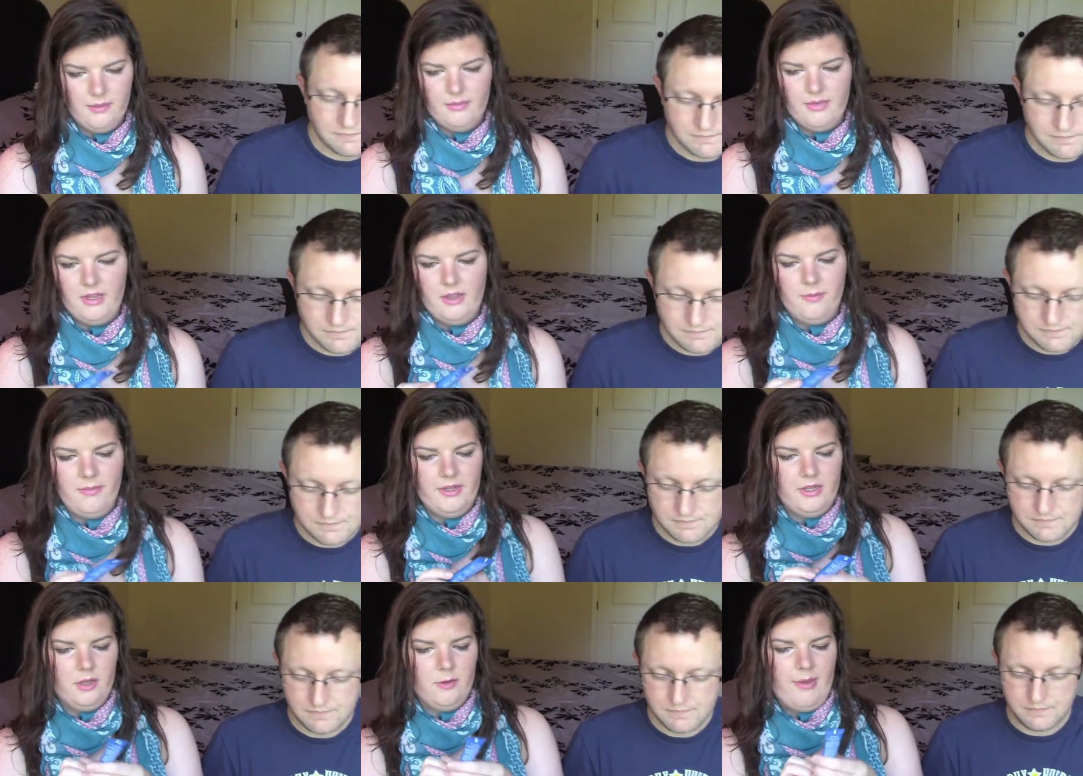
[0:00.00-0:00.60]
Speaker 1: in the
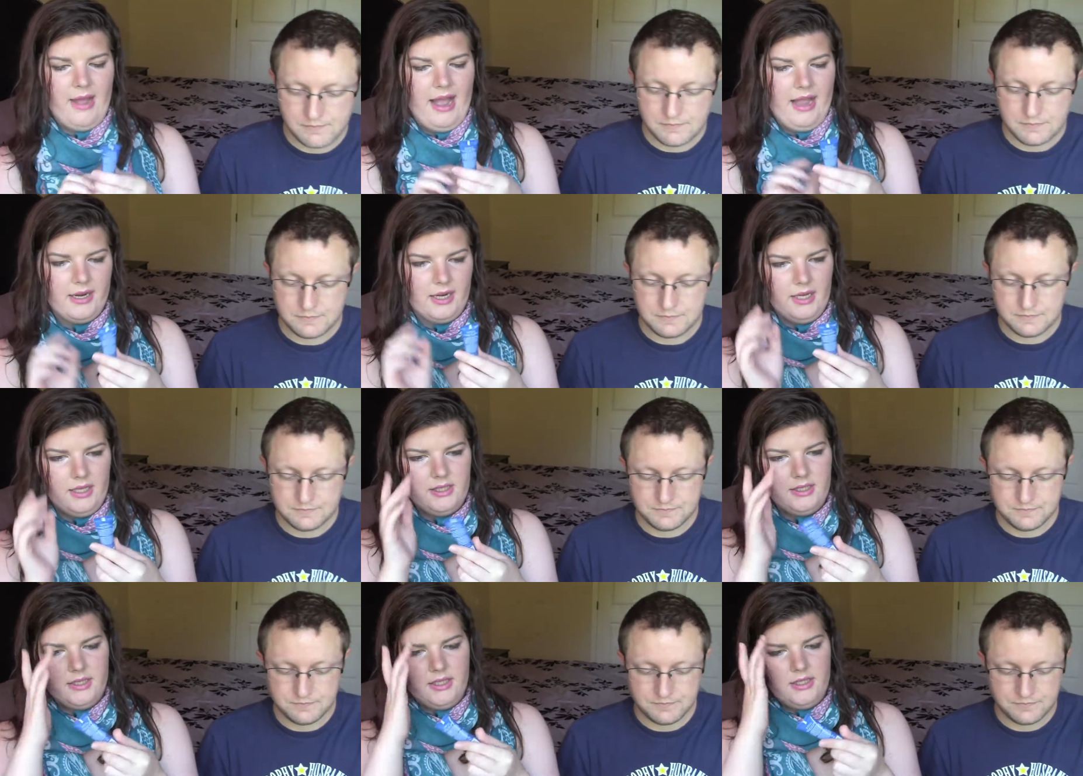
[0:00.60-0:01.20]
pillow pack is
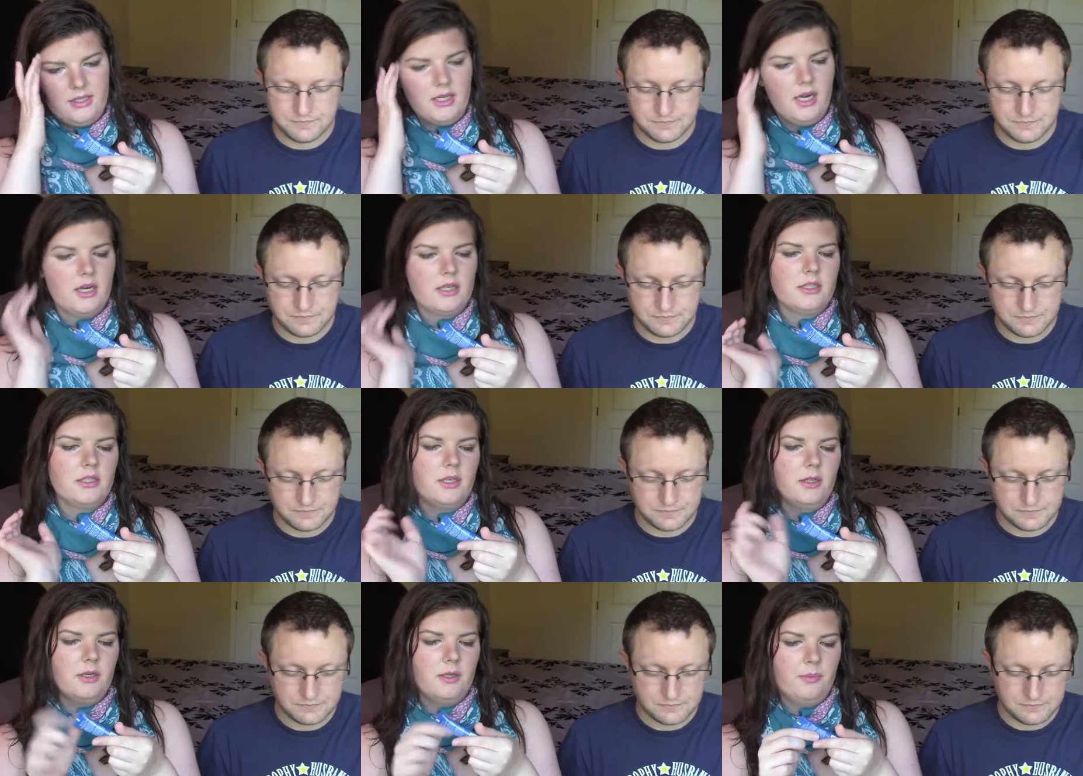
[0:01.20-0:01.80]
the
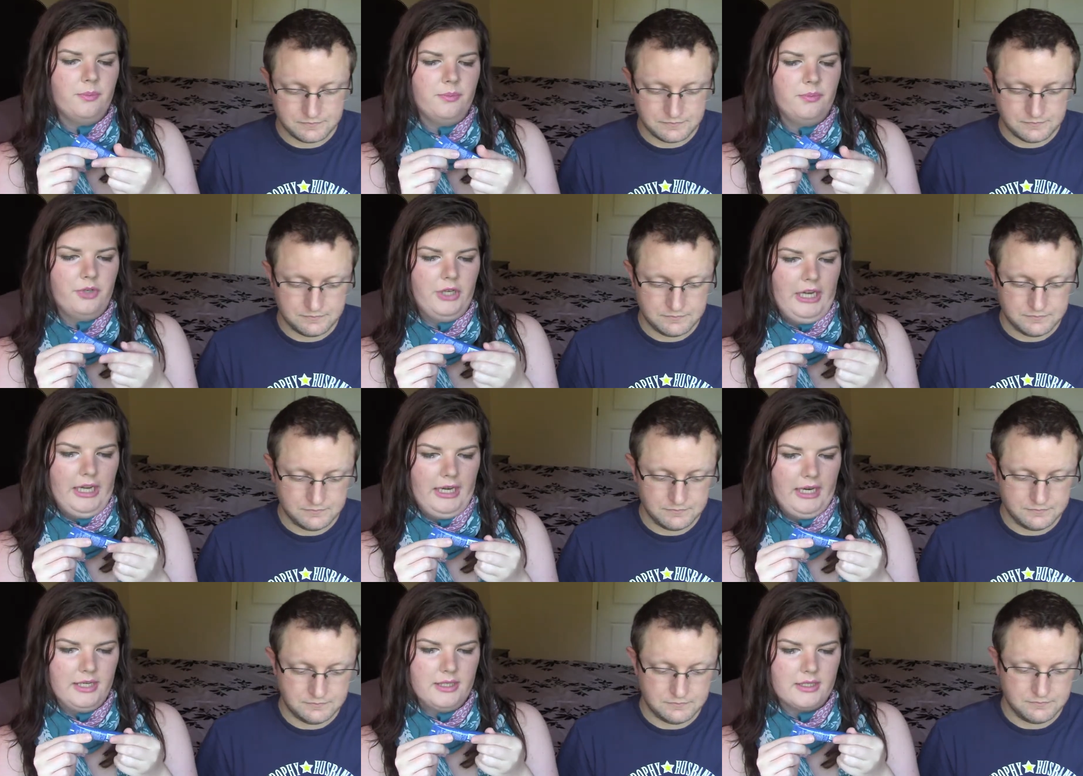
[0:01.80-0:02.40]
Dr.
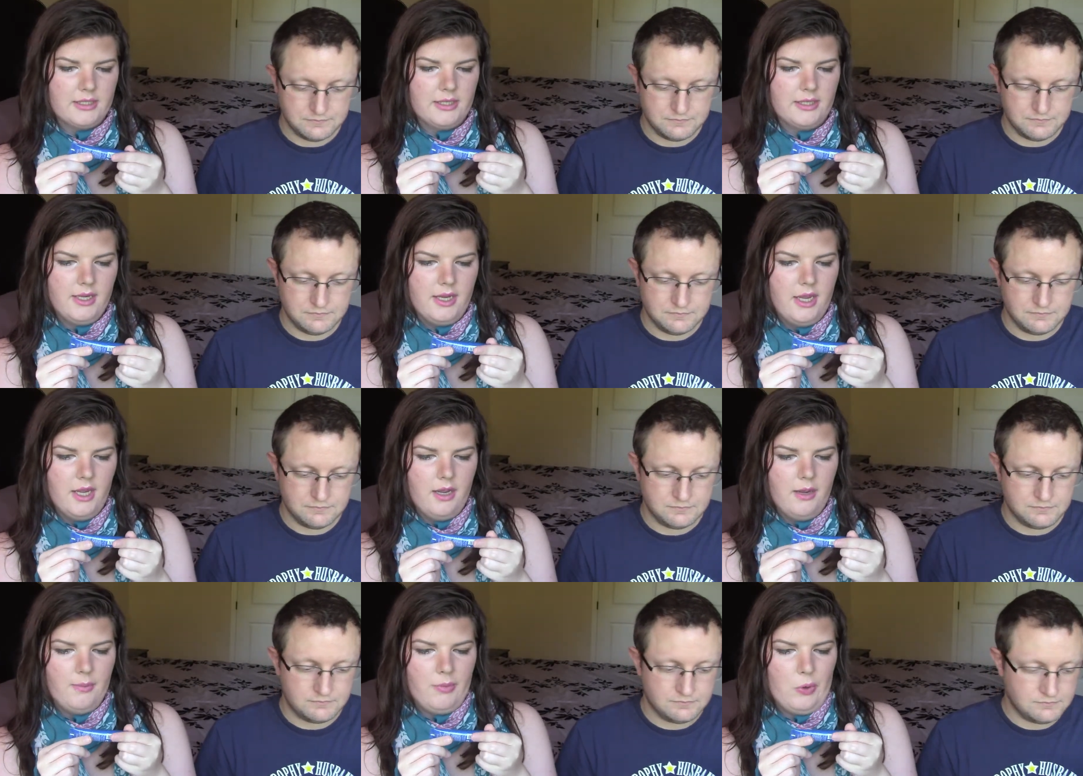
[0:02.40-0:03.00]
Brandt
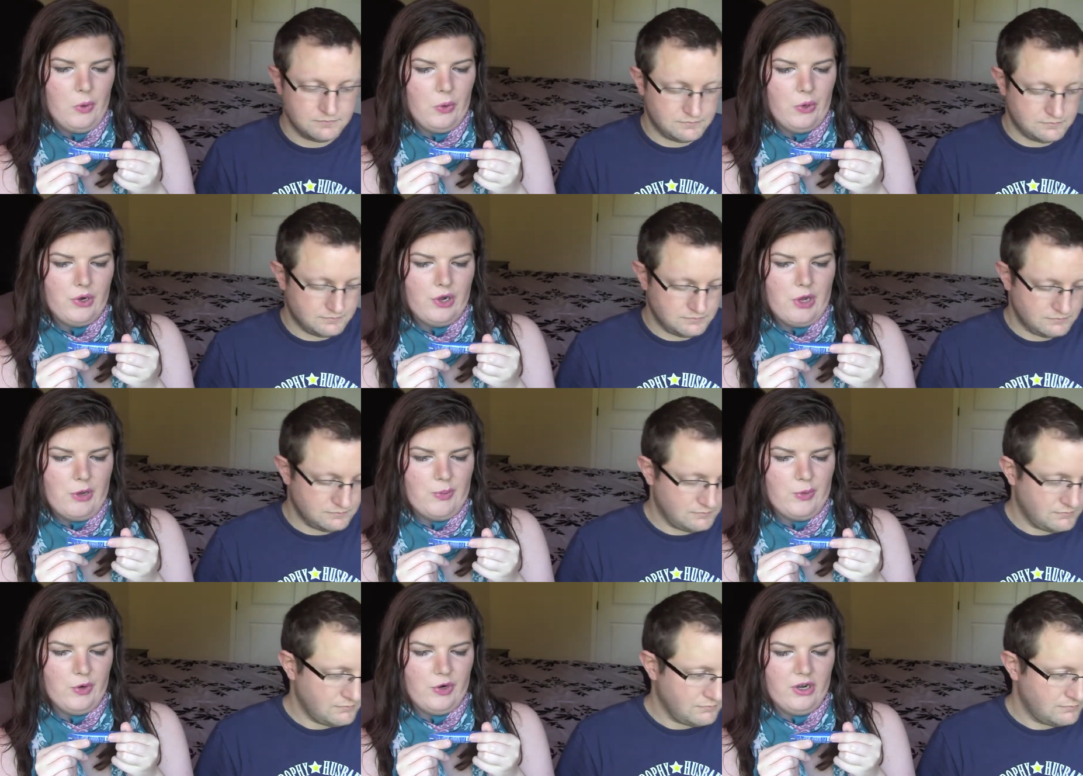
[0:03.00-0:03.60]
Pores No
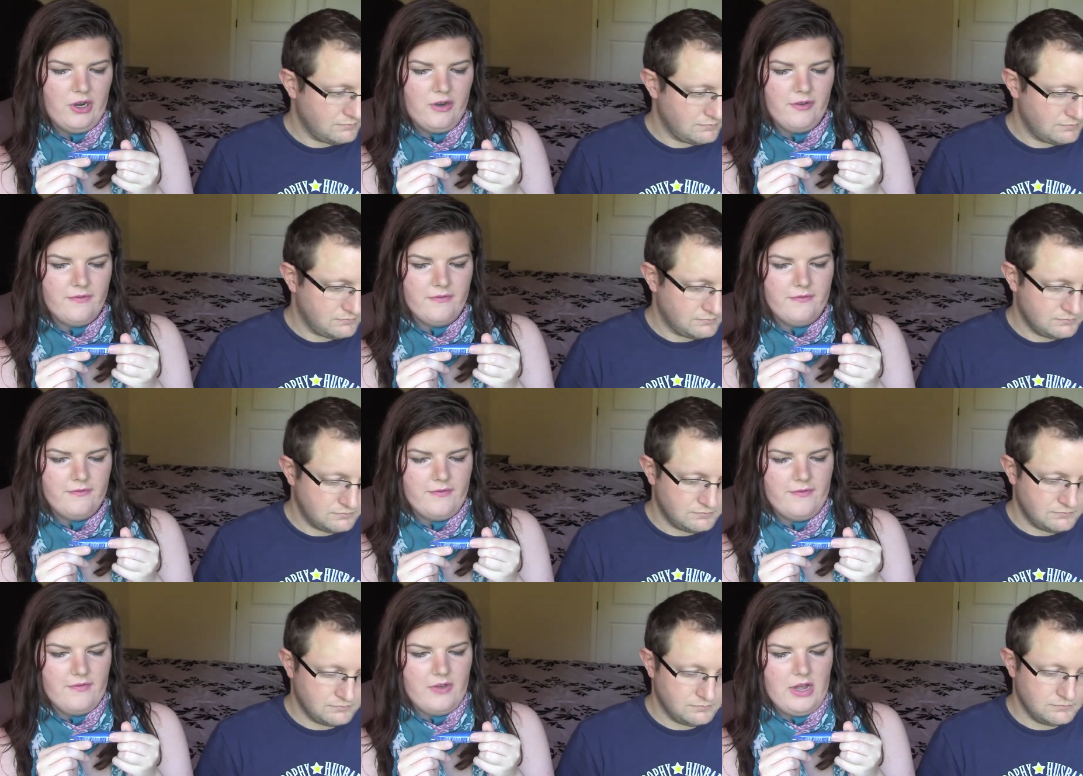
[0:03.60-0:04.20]
More.
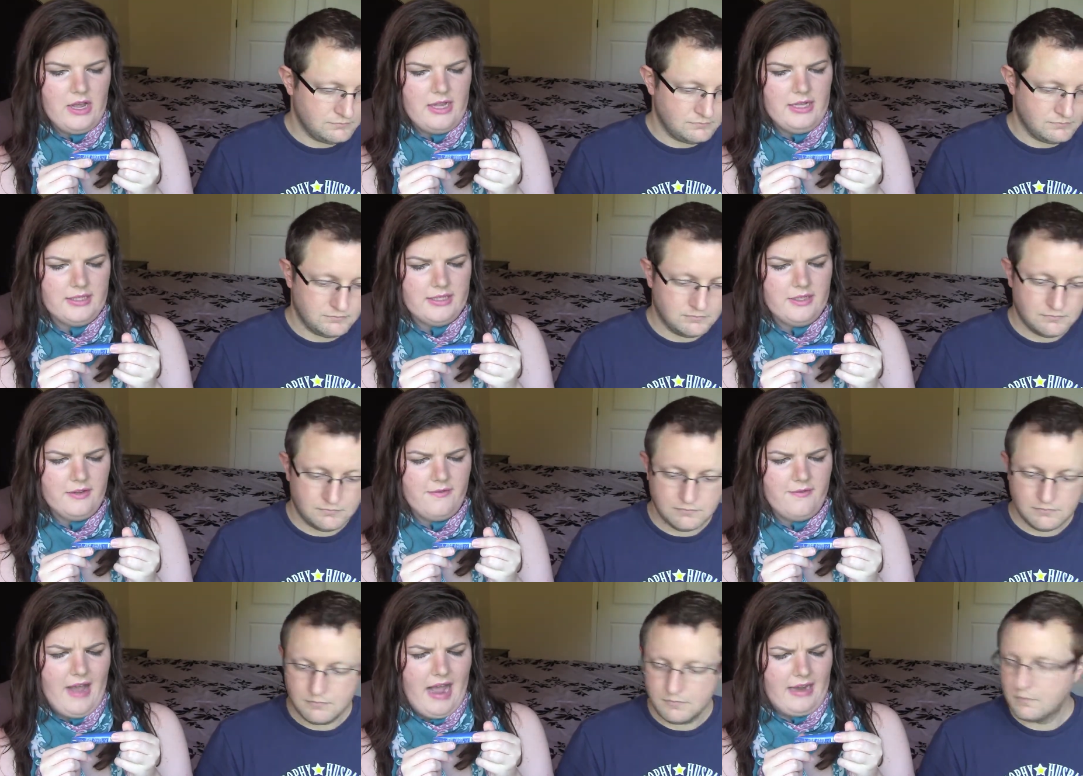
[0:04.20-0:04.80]
It's a
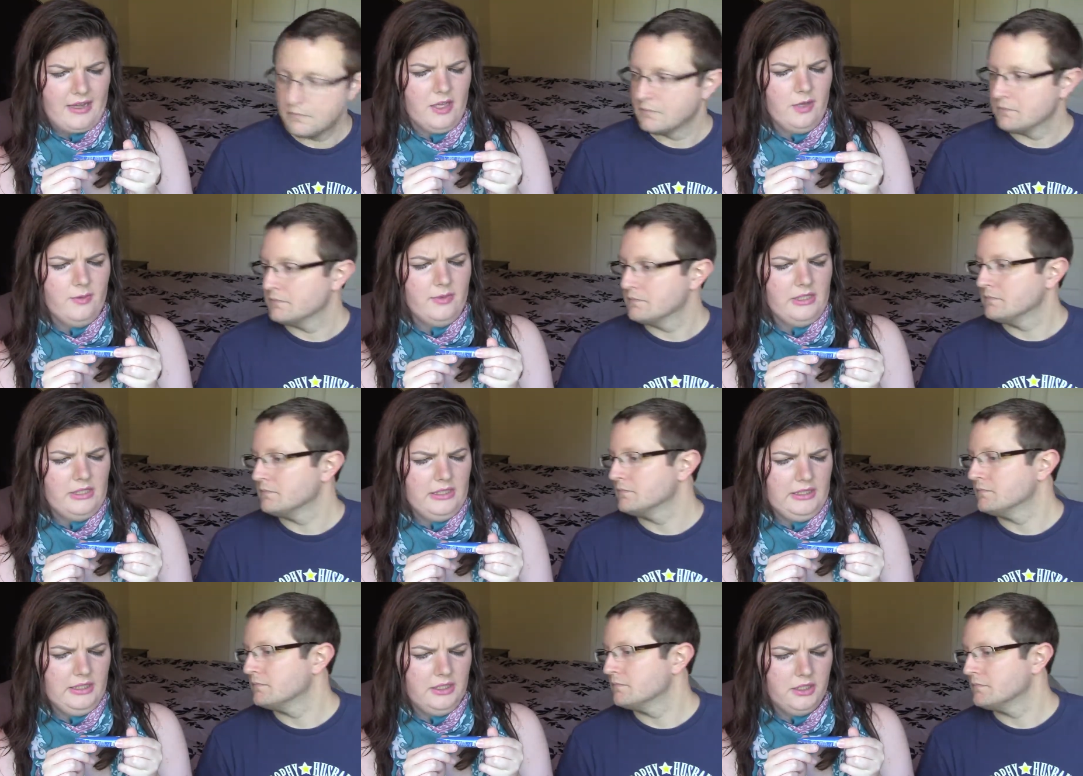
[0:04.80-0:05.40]
vacuum
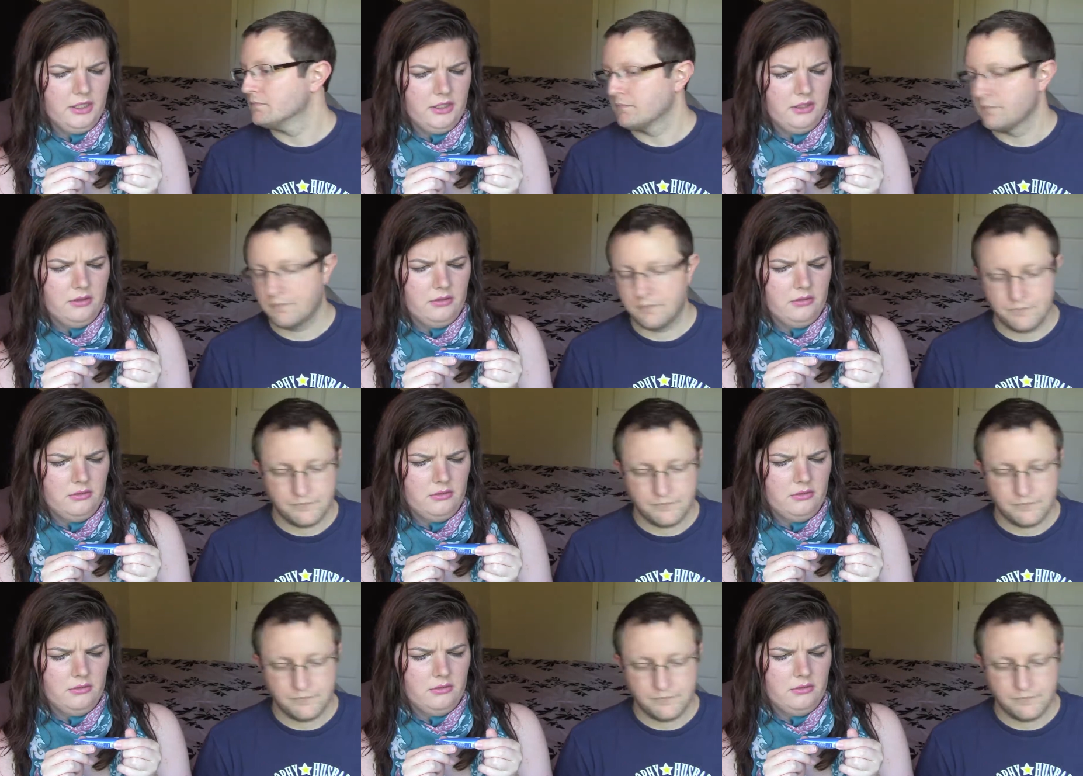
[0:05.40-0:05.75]
cleaner.